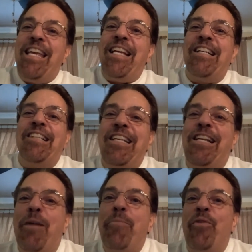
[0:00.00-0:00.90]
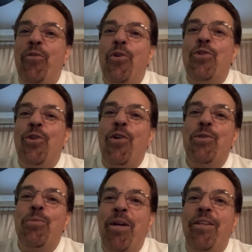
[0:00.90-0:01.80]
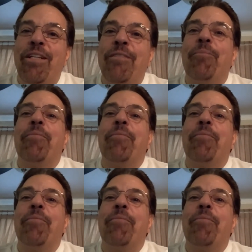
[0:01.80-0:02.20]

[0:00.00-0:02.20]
and clean it up before it starts smelling.